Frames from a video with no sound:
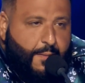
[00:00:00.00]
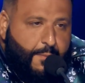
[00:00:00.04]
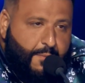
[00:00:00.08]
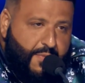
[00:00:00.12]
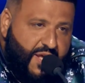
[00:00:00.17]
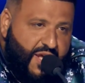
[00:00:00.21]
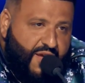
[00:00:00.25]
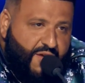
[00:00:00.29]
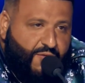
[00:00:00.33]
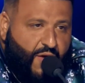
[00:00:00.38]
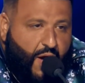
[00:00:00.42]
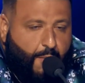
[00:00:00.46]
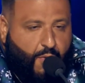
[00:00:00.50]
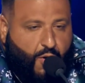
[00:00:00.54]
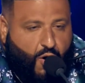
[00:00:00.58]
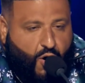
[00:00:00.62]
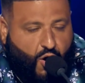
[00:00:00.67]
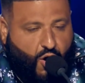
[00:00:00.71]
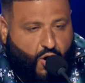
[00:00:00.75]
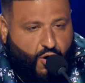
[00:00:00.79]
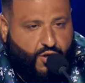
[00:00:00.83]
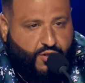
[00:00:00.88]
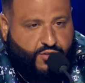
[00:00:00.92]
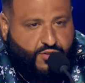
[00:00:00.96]
Me, if I'm an
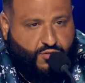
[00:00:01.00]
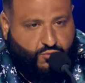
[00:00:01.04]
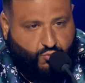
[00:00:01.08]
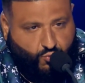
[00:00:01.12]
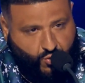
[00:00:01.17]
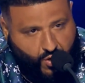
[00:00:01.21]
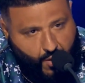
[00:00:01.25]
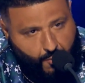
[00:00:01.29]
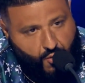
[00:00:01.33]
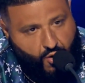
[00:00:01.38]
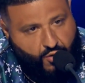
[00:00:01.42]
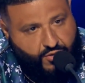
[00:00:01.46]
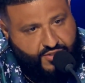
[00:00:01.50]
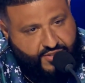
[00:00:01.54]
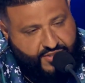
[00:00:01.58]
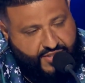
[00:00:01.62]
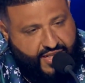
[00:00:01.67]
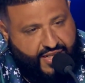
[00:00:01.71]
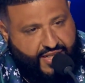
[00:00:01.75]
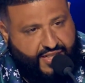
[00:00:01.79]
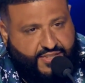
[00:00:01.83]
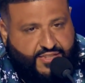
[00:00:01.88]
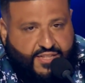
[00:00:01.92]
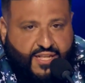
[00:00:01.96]
artist, when I'm on
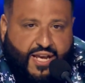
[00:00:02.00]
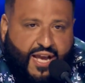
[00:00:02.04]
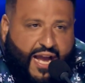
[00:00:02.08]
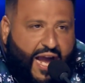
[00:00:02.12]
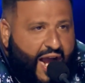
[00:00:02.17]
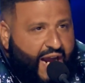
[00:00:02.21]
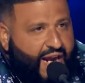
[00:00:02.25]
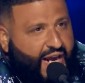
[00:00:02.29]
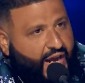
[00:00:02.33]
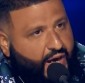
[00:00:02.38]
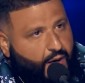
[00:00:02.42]
stage, I